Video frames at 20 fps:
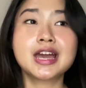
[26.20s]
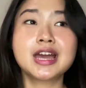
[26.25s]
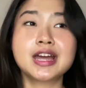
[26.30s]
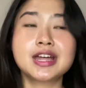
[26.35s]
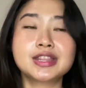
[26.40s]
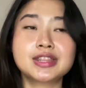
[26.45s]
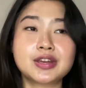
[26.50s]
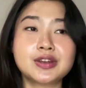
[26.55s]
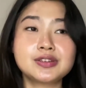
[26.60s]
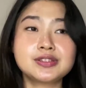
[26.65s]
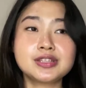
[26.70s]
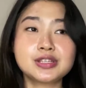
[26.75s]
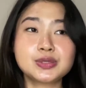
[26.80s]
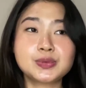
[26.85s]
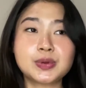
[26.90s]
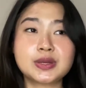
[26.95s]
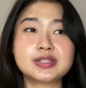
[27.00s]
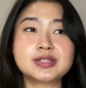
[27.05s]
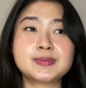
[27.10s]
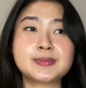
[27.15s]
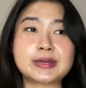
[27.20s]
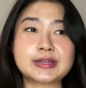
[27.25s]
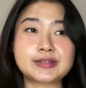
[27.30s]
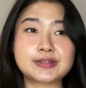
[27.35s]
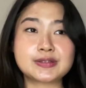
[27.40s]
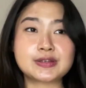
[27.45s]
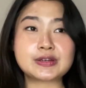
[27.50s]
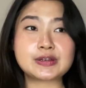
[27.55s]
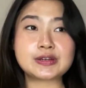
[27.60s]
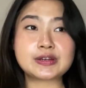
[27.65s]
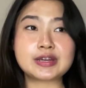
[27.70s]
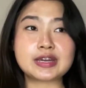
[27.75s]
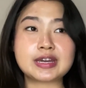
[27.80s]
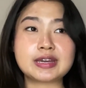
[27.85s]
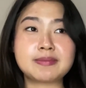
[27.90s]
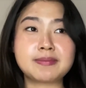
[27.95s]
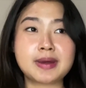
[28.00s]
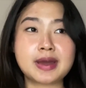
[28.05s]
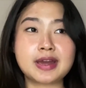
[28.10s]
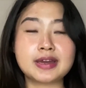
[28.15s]
there's this one semester
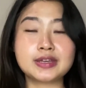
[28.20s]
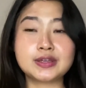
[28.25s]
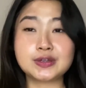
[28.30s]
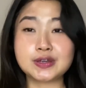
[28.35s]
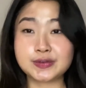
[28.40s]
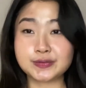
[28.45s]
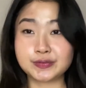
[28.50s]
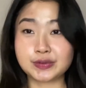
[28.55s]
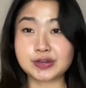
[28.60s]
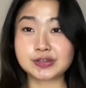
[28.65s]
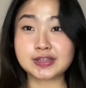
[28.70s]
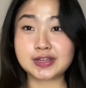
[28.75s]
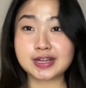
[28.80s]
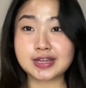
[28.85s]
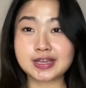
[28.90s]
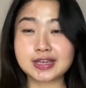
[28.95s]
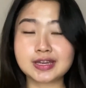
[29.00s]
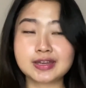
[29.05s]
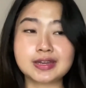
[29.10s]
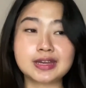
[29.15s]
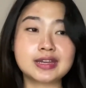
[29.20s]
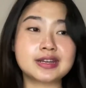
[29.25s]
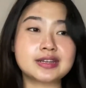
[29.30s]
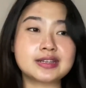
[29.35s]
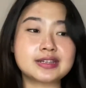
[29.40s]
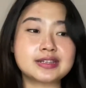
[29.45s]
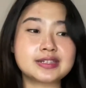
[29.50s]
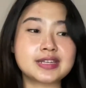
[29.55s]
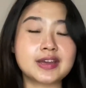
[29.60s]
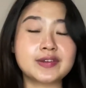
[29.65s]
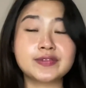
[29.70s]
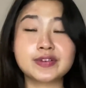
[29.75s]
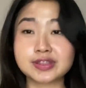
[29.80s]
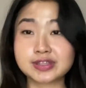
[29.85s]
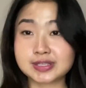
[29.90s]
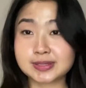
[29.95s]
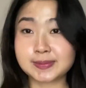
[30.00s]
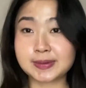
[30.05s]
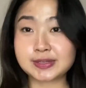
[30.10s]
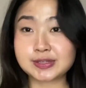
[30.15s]
in my university in the
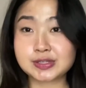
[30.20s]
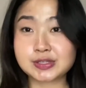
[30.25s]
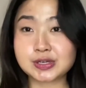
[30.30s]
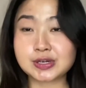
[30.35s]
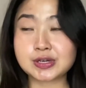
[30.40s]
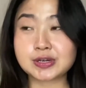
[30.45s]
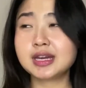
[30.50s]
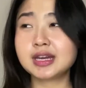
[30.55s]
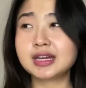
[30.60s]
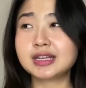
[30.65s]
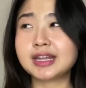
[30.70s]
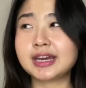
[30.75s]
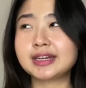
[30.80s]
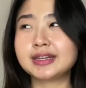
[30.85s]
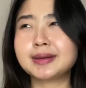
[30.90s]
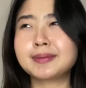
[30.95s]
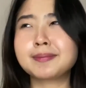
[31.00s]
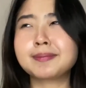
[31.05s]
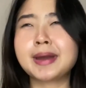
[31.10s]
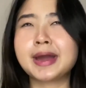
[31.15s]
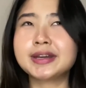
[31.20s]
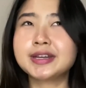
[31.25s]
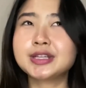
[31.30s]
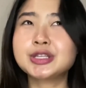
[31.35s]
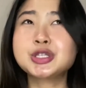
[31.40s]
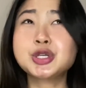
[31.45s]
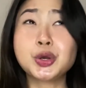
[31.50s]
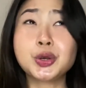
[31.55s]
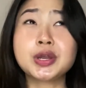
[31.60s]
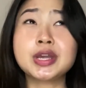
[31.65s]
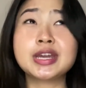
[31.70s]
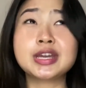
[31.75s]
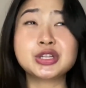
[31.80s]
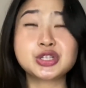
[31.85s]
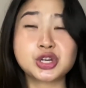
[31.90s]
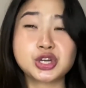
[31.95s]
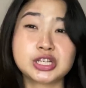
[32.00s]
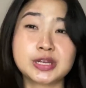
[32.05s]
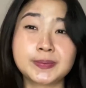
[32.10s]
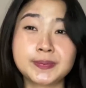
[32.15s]
7th semester, like a mandatory
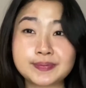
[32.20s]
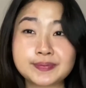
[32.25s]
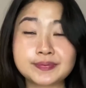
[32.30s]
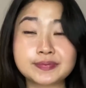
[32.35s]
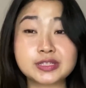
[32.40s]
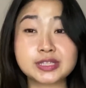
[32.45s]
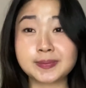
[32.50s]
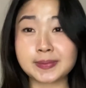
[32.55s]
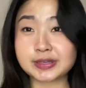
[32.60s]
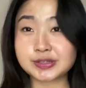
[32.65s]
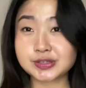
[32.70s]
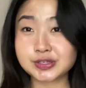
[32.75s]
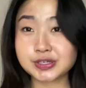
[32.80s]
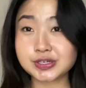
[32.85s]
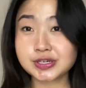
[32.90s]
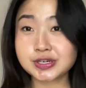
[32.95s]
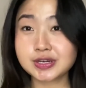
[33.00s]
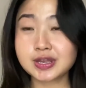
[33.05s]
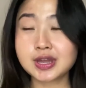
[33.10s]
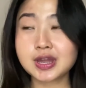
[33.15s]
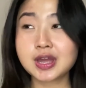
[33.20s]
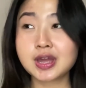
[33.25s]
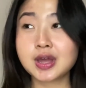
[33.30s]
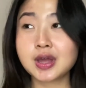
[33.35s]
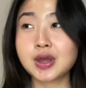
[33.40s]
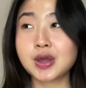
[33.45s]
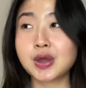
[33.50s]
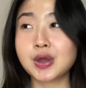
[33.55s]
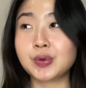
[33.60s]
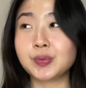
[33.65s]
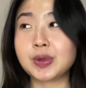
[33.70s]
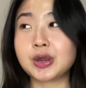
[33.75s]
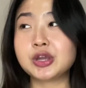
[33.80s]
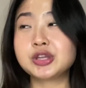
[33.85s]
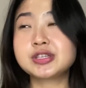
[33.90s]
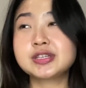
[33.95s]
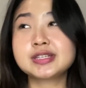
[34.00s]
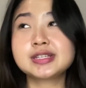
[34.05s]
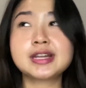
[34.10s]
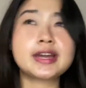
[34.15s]
internship semester, where
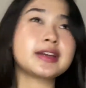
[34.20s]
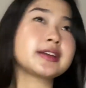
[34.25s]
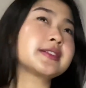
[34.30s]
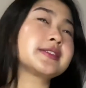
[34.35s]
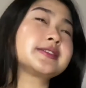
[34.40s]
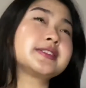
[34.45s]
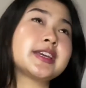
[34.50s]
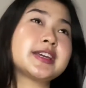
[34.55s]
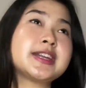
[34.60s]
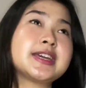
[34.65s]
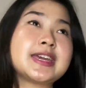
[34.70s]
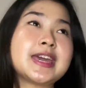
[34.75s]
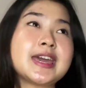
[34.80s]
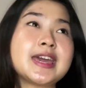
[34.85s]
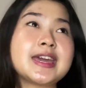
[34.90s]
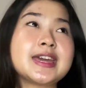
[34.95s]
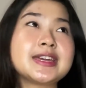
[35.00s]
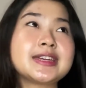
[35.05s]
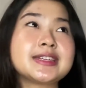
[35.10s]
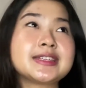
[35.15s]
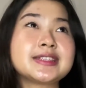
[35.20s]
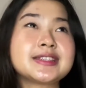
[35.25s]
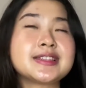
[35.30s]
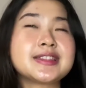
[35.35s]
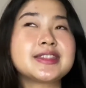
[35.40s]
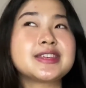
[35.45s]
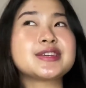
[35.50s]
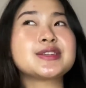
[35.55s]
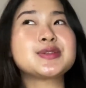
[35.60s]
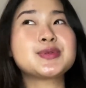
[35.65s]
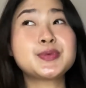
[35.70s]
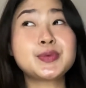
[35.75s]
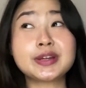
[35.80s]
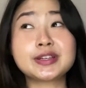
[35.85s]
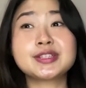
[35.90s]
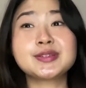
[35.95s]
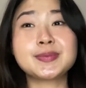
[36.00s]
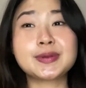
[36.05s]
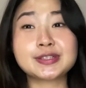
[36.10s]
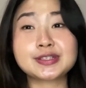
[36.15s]
you just like dedicate this
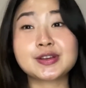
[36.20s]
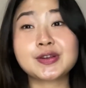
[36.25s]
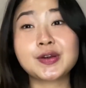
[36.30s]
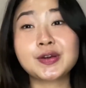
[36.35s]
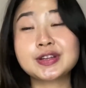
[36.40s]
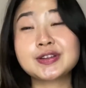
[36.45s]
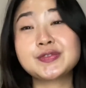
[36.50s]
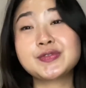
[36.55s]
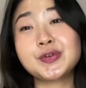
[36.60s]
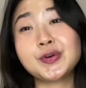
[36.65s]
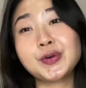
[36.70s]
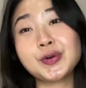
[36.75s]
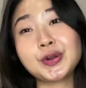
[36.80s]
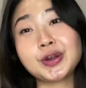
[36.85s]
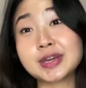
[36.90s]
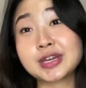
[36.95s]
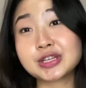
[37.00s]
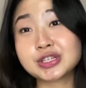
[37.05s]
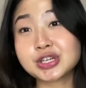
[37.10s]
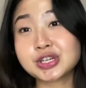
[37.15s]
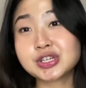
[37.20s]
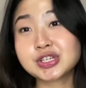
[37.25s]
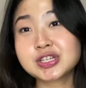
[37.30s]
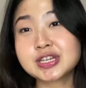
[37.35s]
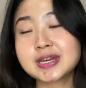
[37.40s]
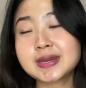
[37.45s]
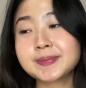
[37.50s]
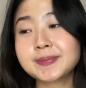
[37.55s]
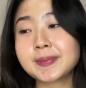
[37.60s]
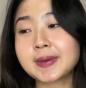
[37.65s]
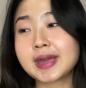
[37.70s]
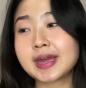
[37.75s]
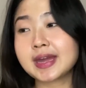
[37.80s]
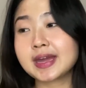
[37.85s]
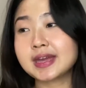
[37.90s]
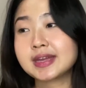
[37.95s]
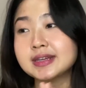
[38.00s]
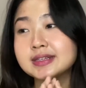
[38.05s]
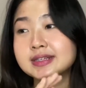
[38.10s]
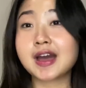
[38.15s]
one semester only for internship.
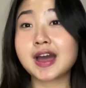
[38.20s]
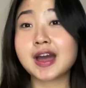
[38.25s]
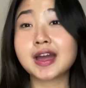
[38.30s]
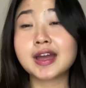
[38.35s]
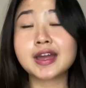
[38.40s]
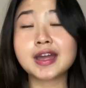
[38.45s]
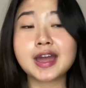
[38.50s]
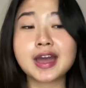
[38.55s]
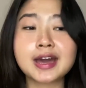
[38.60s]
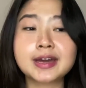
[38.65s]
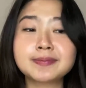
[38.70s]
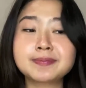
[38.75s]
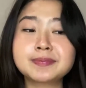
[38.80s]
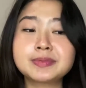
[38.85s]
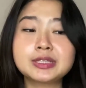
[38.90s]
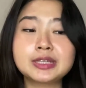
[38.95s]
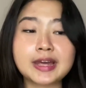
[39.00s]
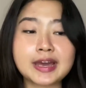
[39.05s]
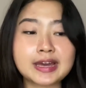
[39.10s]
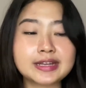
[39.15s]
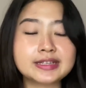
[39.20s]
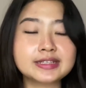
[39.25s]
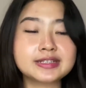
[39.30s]
And I had planned